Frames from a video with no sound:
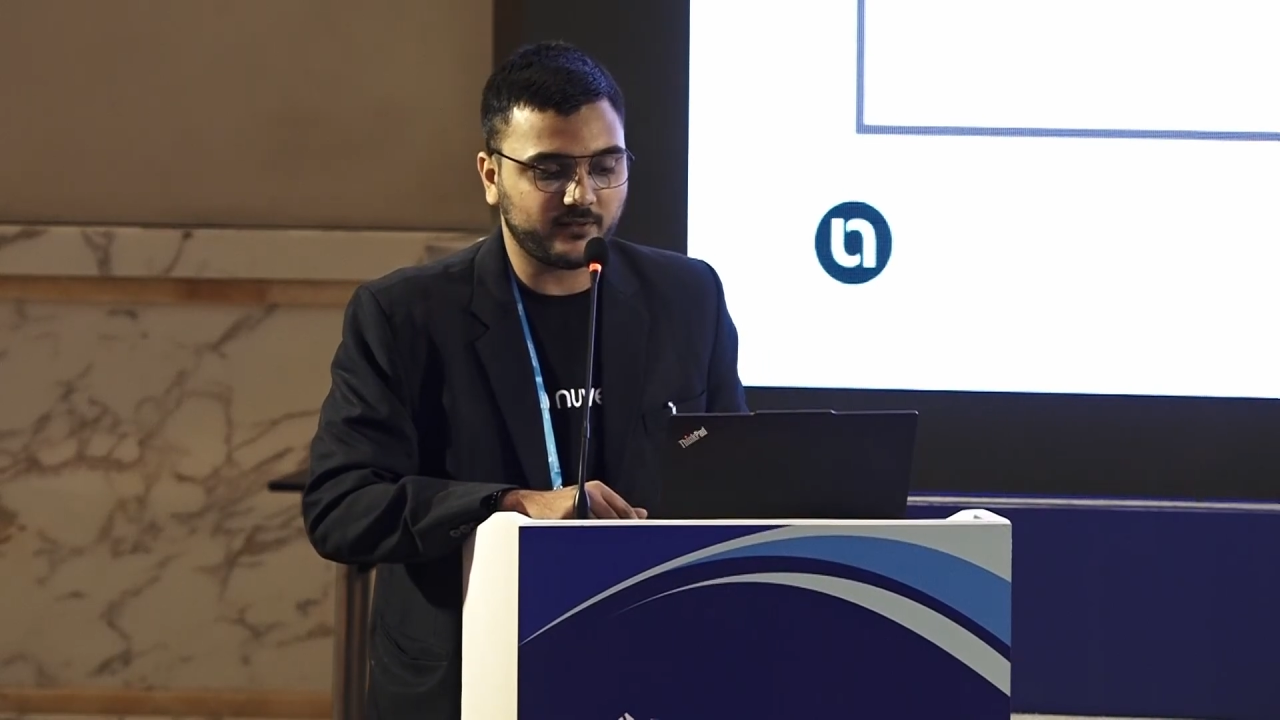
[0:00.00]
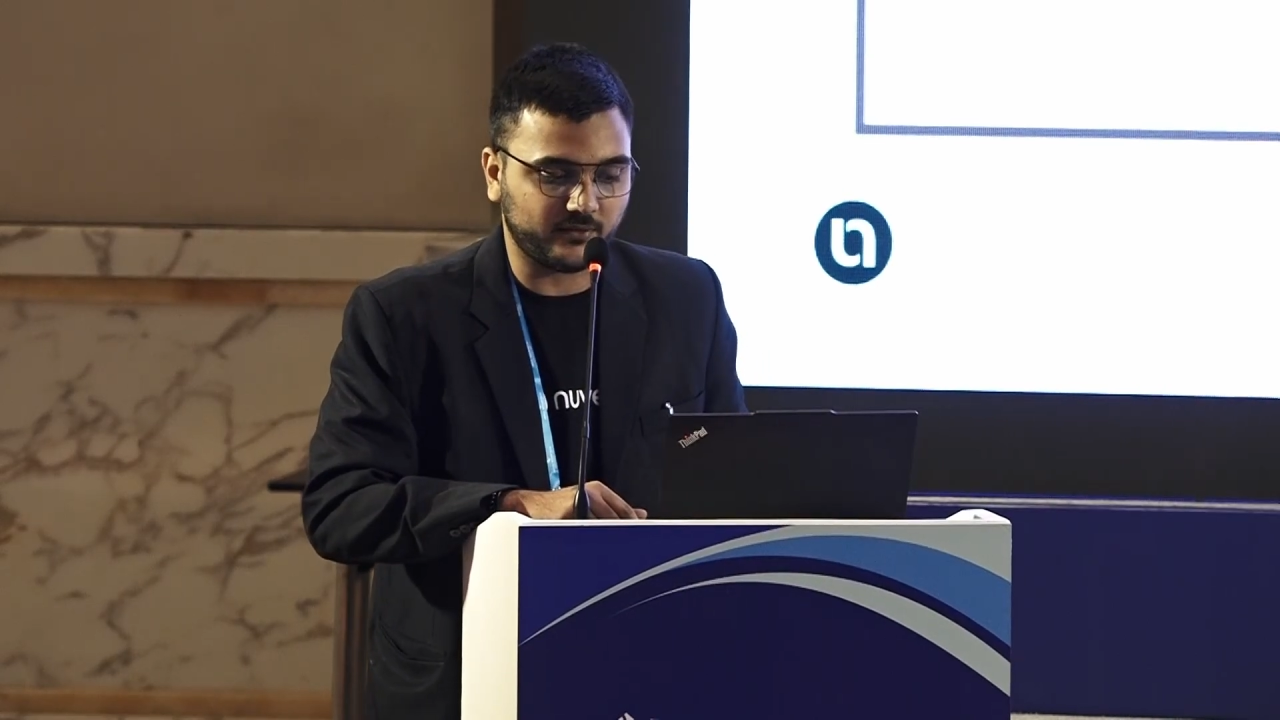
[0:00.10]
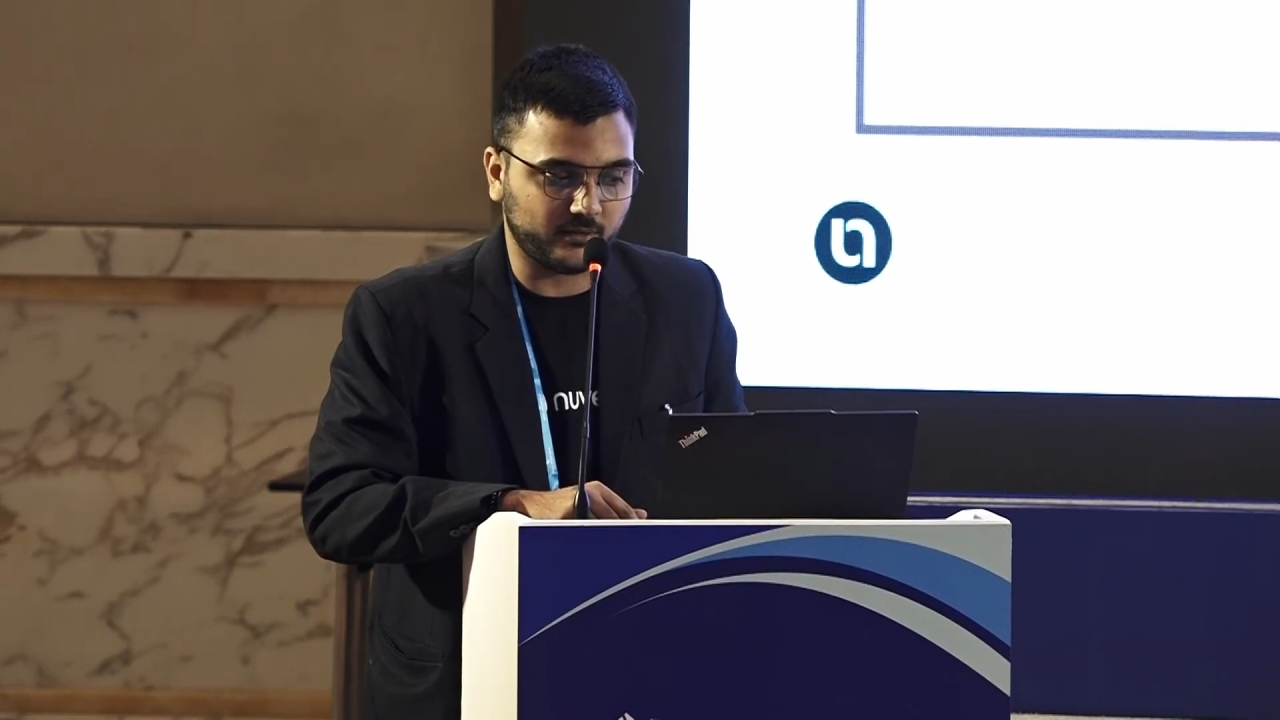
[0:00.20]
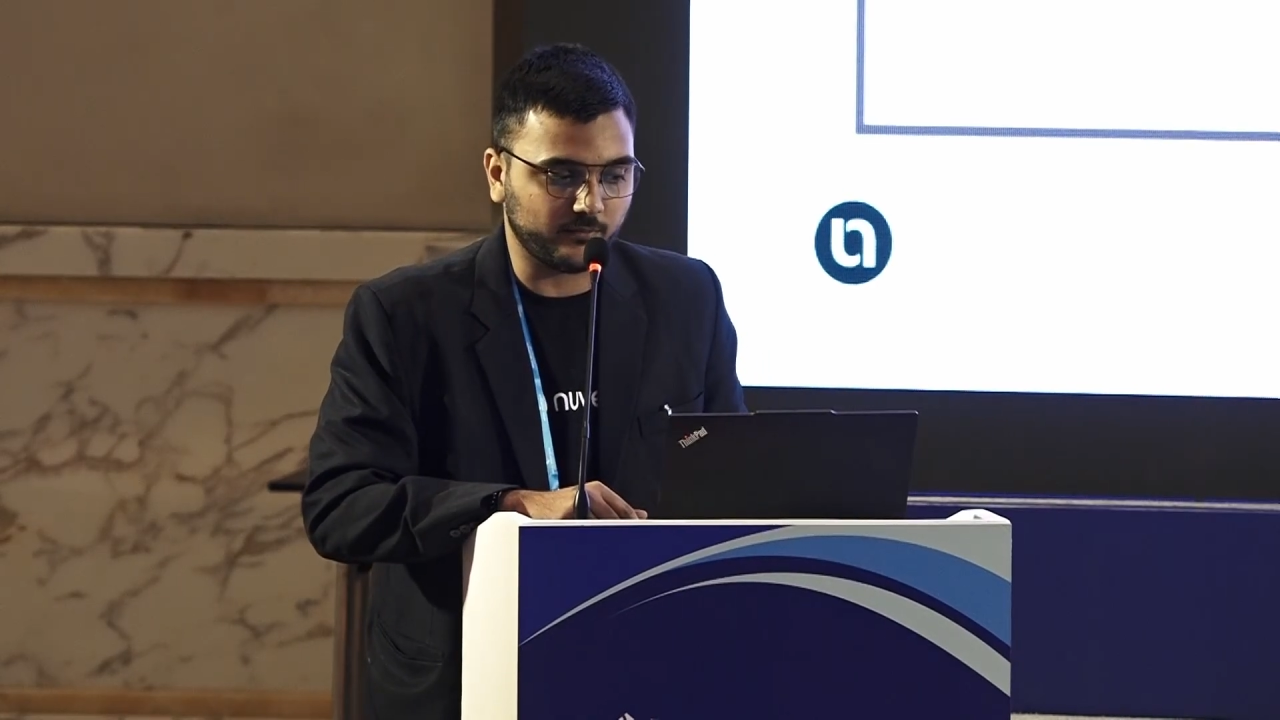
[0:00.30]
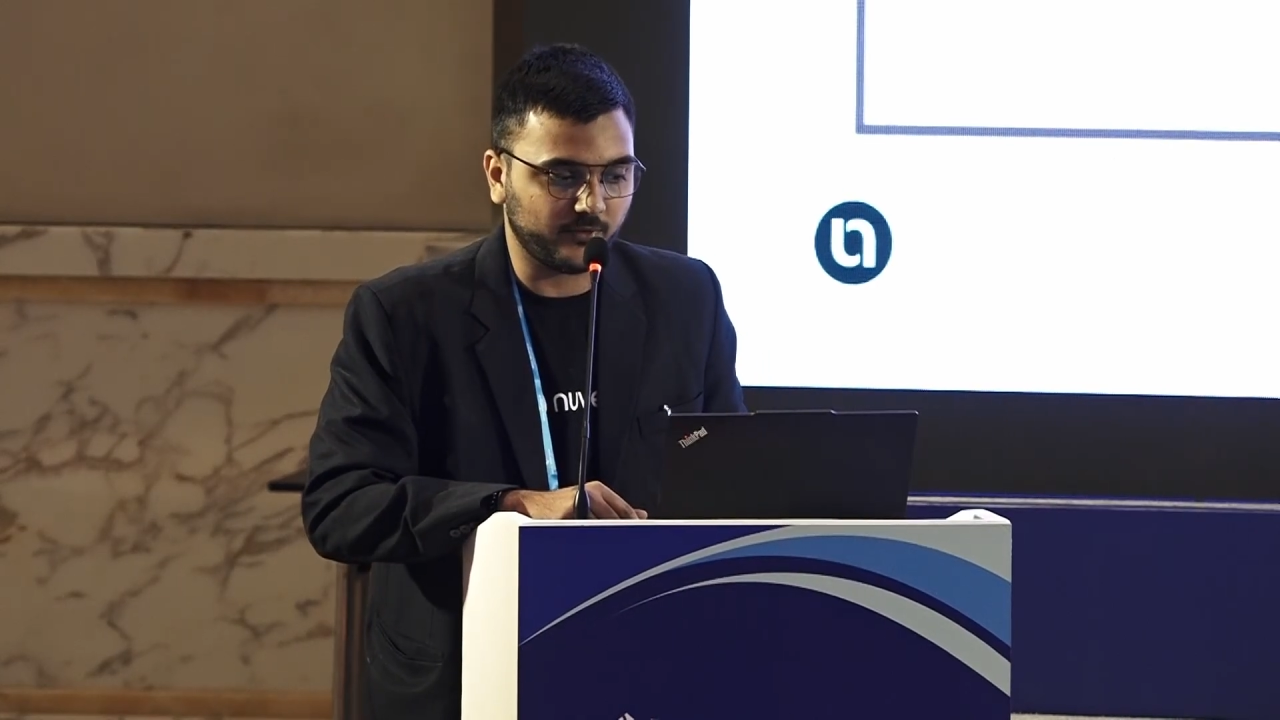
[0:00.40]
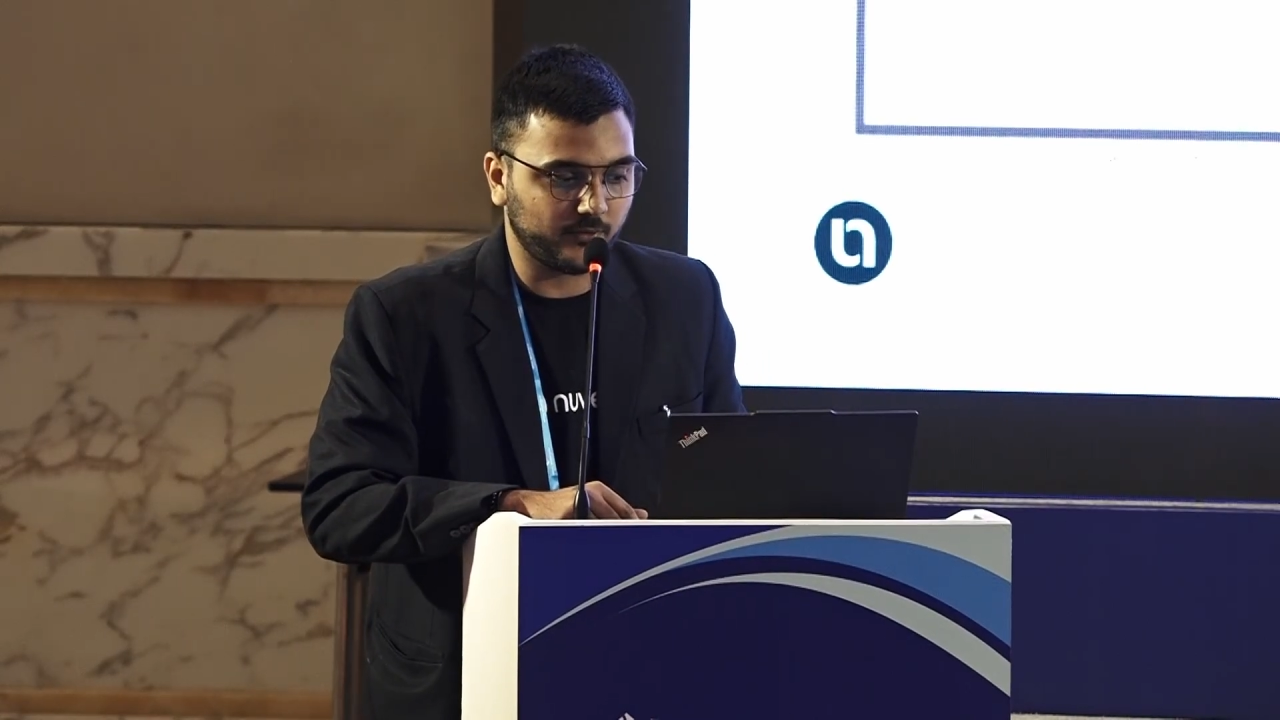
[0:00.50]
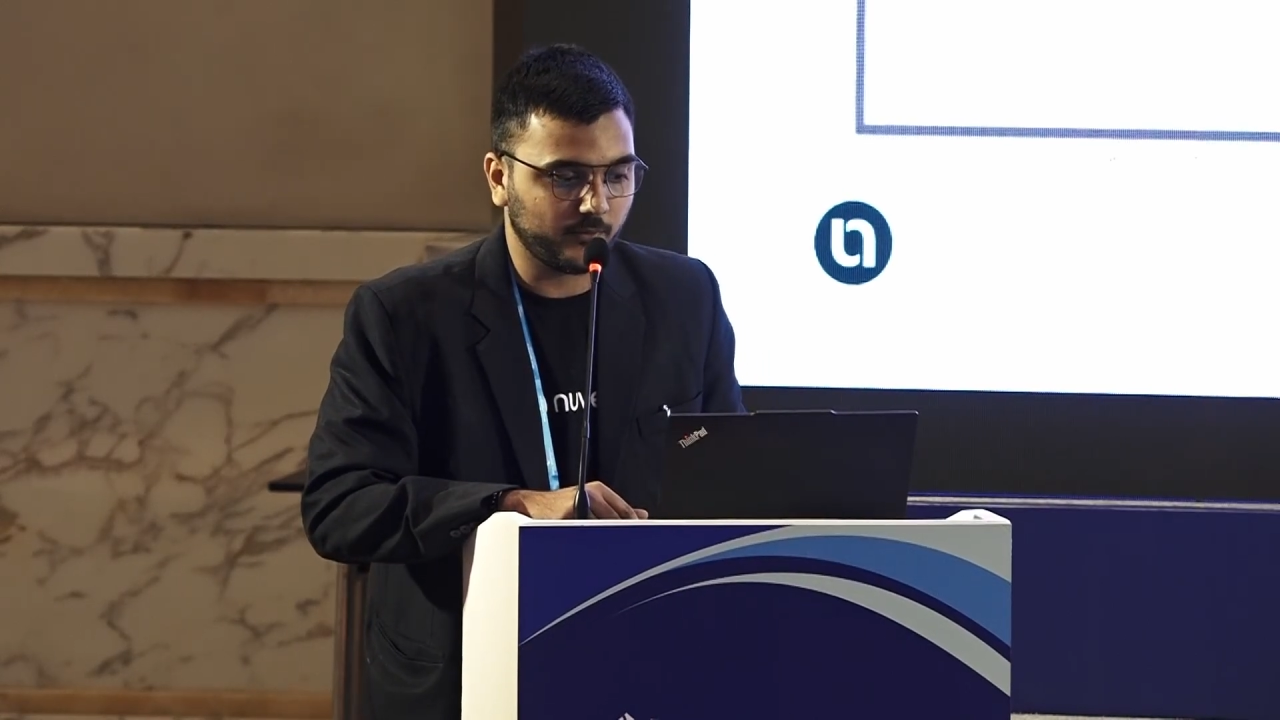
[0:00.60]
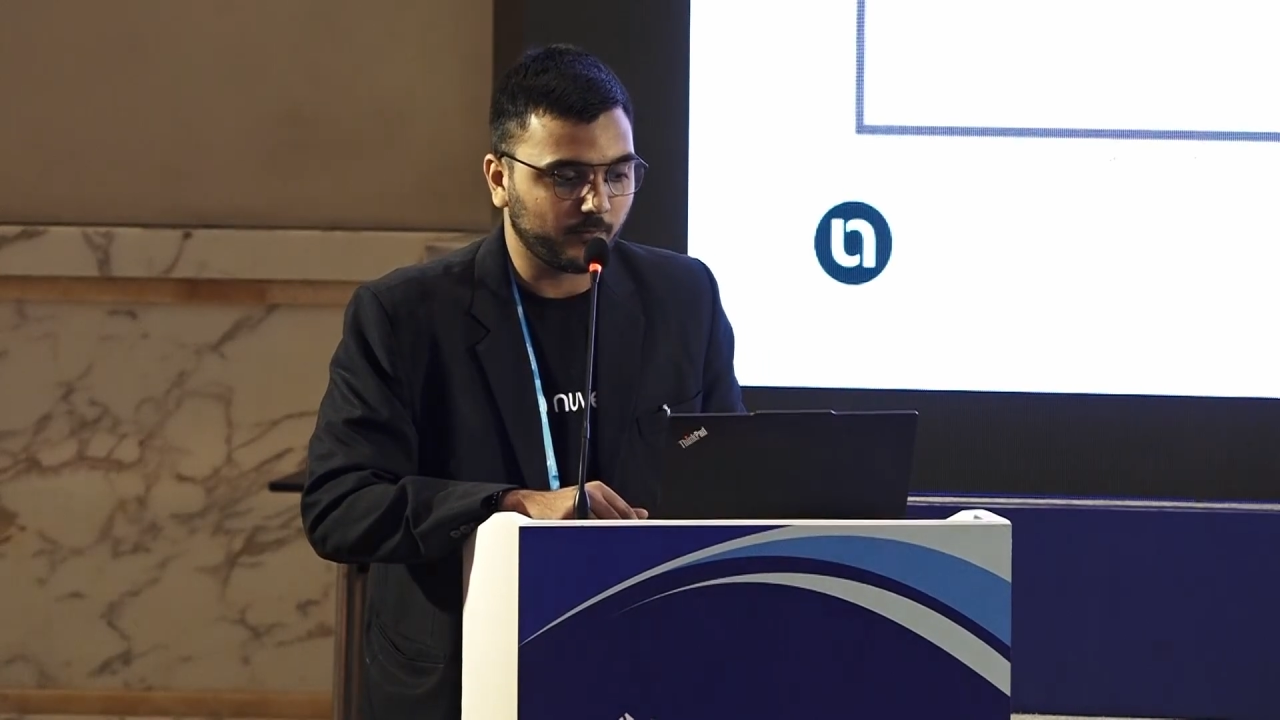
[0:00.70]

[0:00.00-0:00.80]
systems.